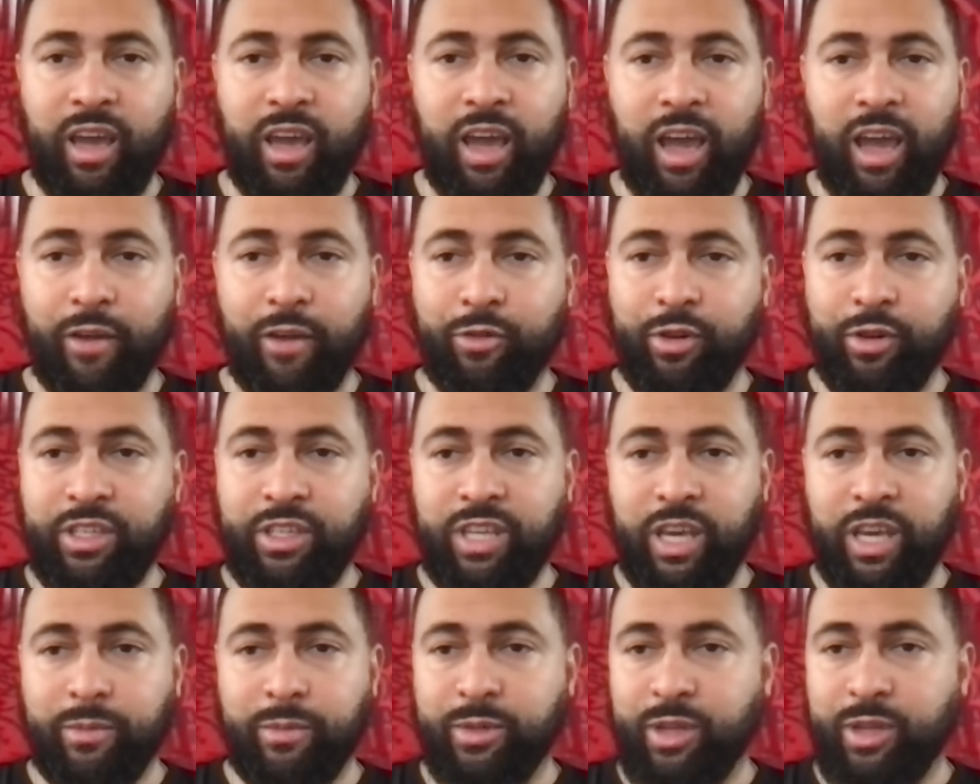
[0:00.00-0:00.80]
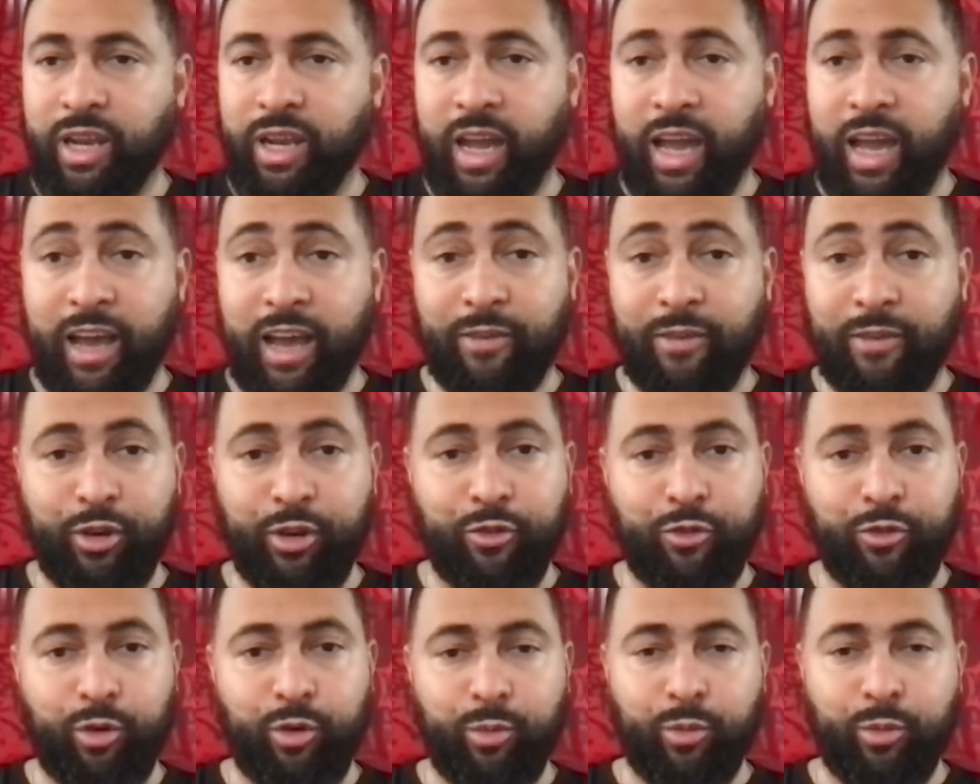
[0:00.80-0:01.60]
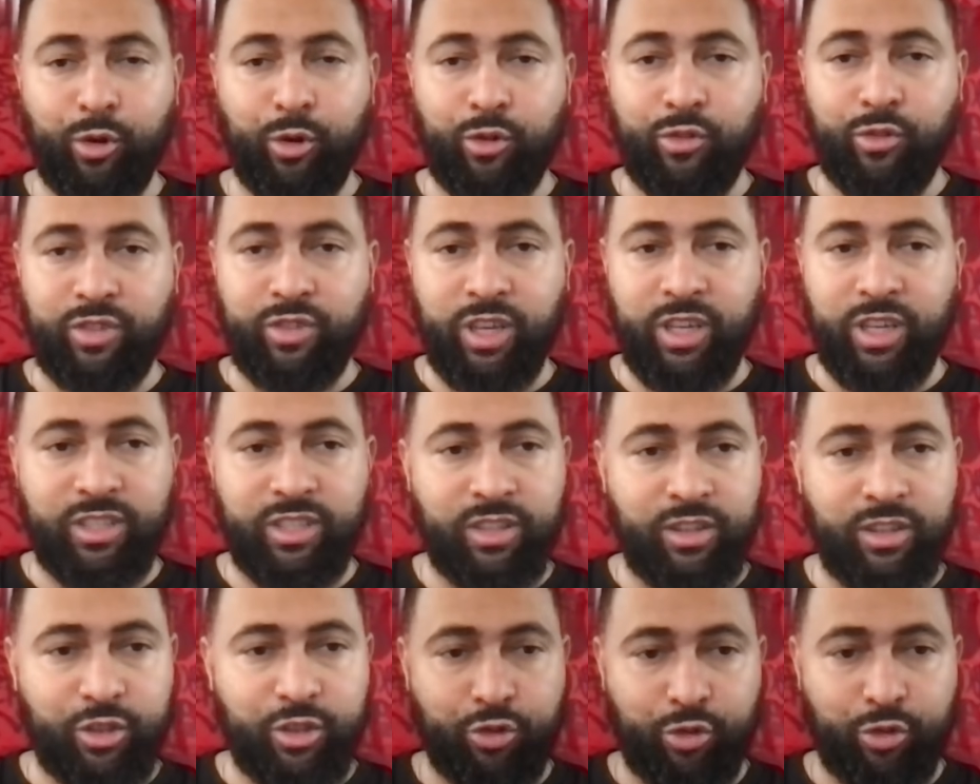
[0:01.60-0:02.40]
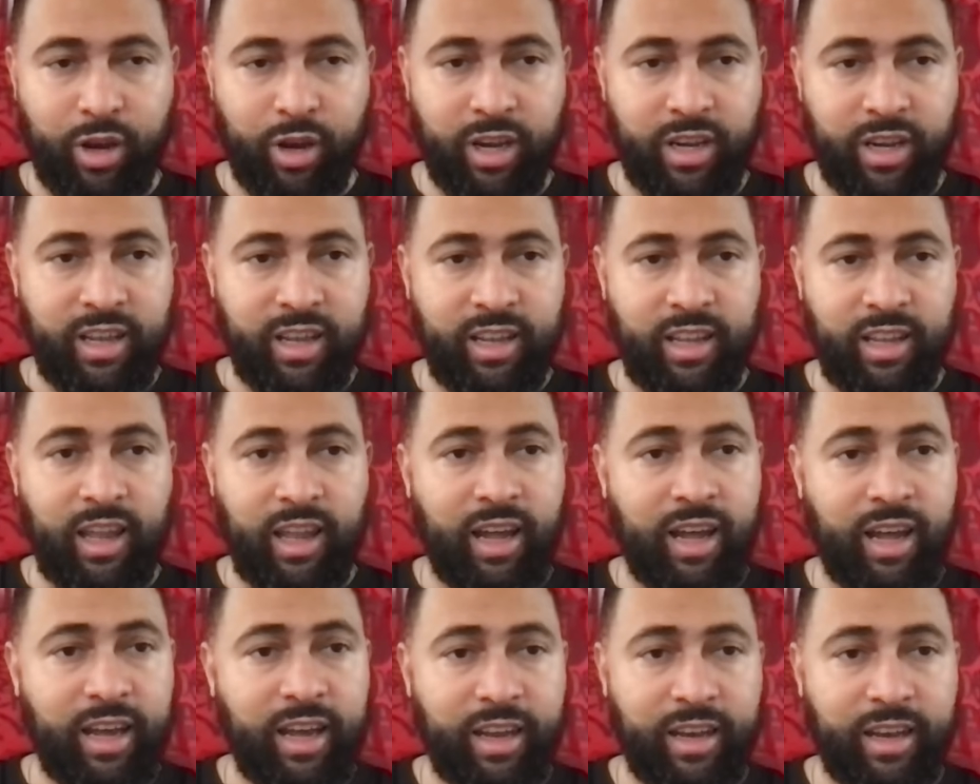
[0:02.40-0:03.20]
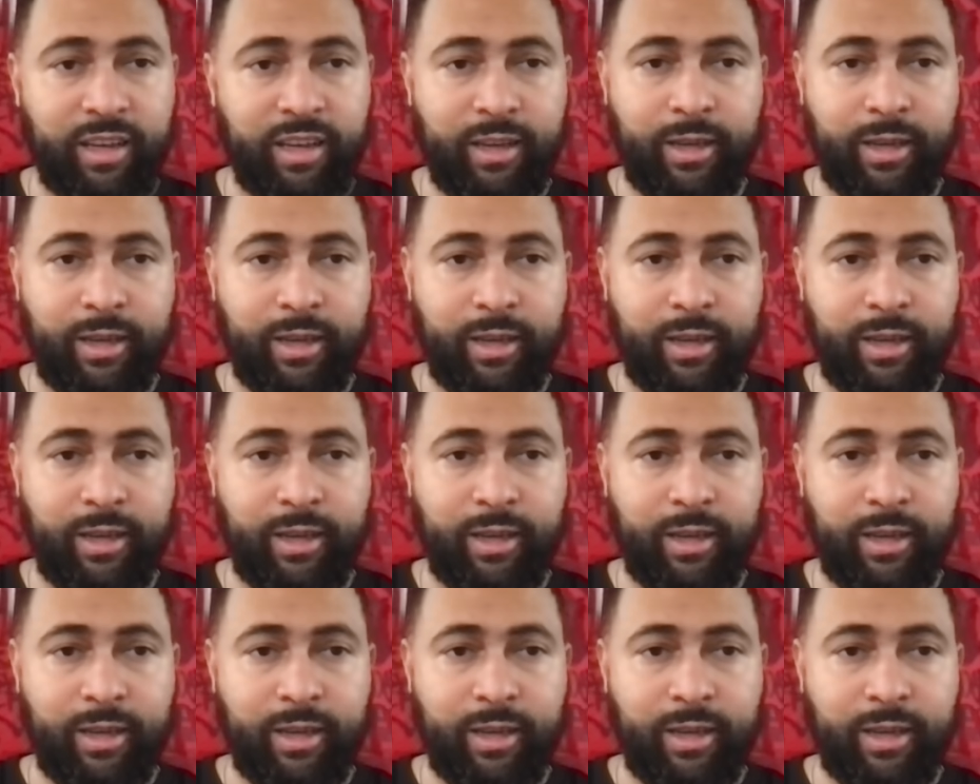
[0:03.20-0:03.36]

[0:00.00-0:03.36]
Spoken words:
Every team's going to have different moves, get to the trade deadline,